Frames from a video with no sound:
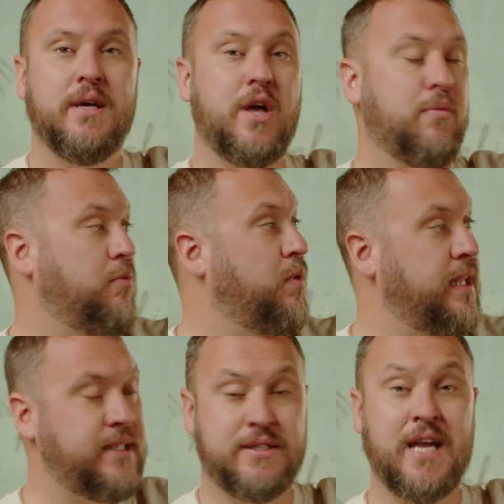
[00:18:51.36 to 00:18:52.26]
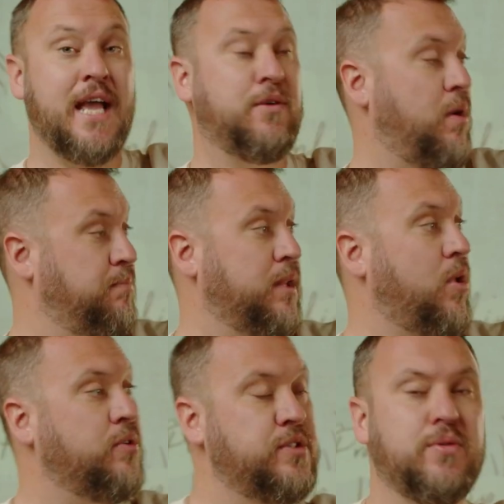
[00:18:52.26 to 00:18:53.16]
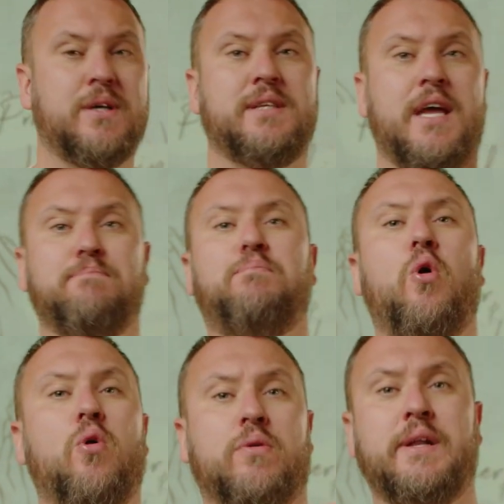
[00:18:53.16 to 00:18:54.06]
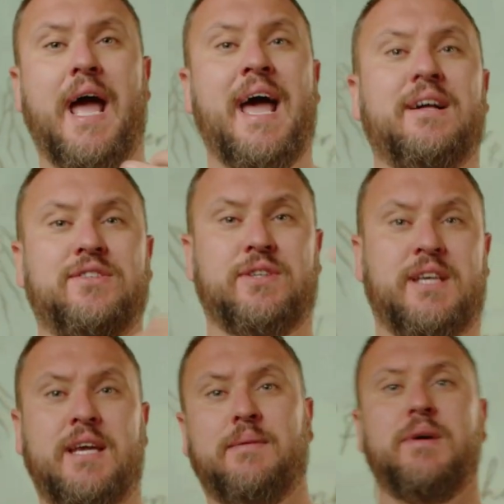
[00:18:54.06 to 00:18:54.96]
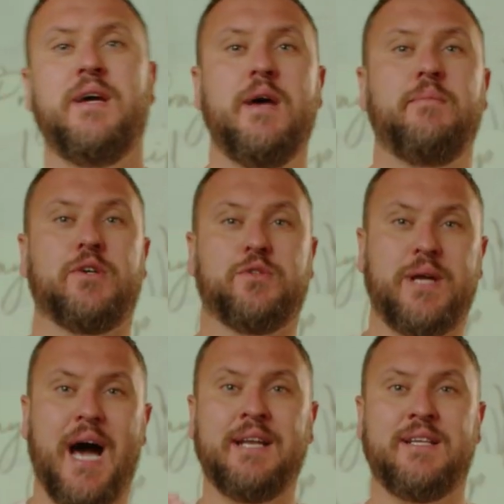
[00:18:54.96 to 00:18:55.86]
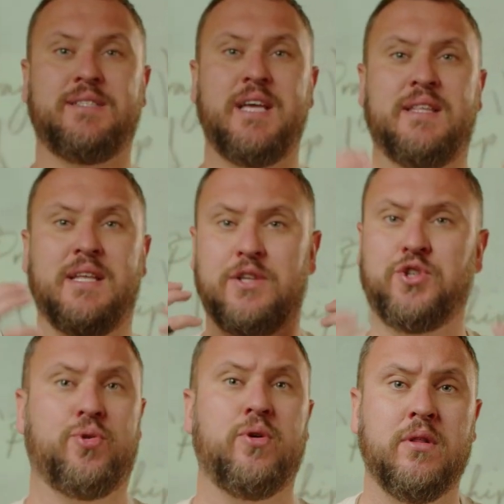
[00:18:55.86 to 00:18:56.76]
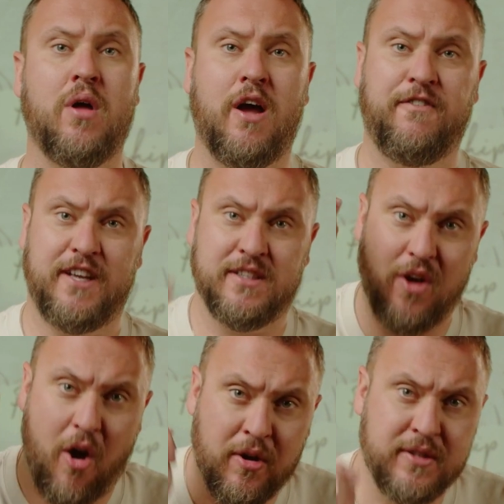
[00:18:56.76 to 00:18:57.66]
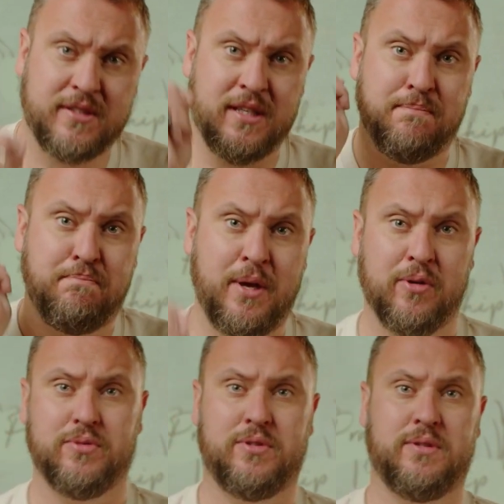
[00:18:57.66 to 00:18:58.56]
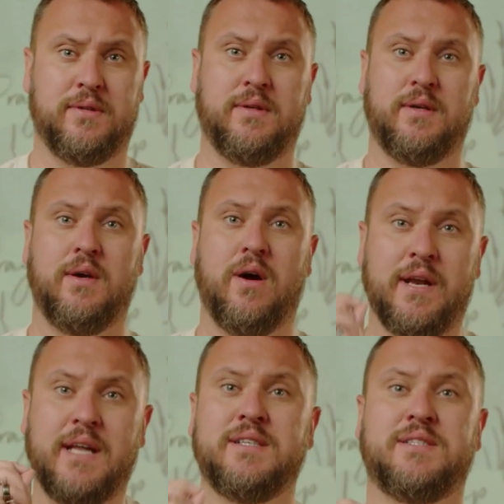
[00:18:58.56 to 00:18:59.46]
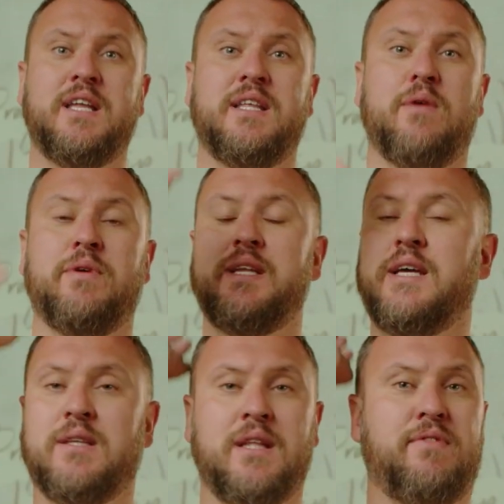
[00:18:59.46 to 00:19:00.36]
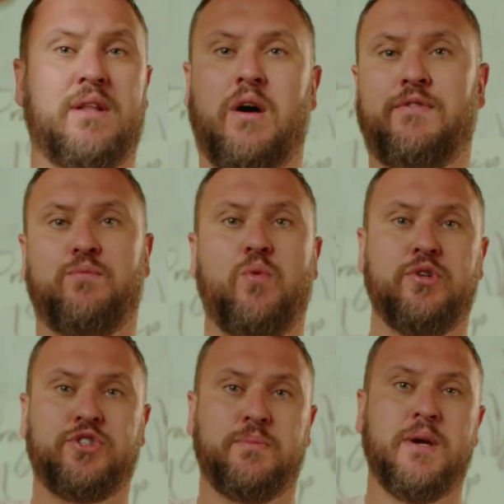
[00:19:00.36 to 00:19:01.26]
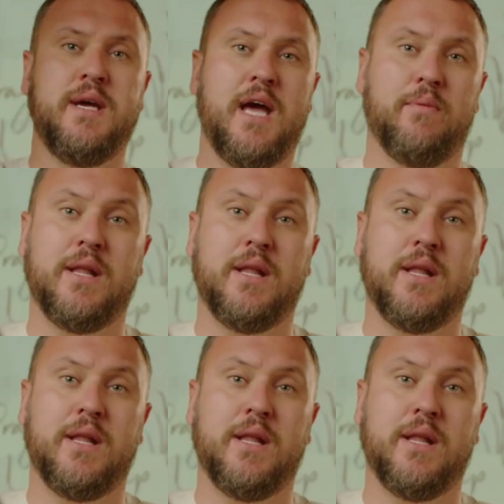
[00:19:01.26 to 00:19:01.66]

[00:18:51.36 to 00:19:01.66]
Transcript: now we're willing to take what belongs to us and pour it out to him, because we understand that a true life is honestly built on understanding that we need to live a life of worship. And we